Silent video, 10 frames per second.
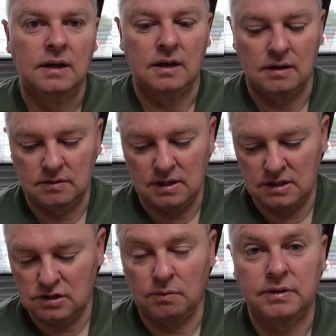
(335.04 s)

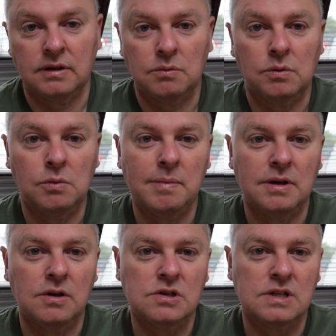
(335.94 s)
It's something that we will be
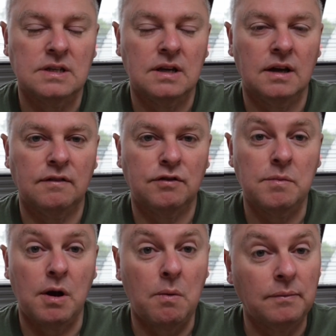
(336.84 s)
using
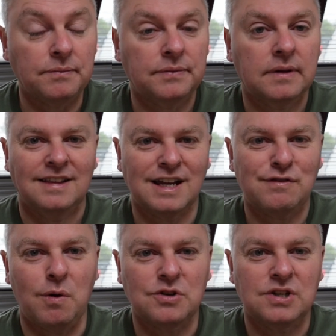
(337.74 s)
from now on. Thanks
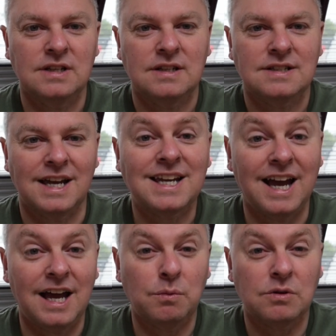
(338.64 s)
for watching, take
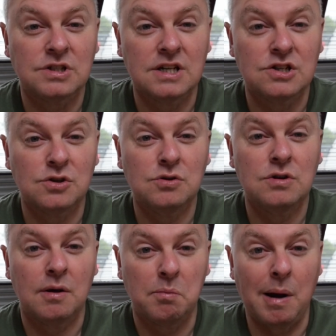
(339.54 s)
care, and we'll see you
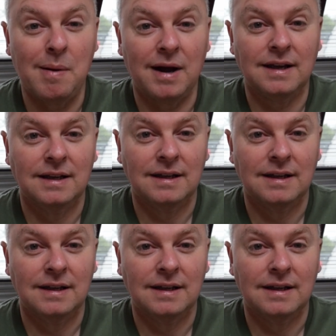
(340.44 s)
soon. Bye bye.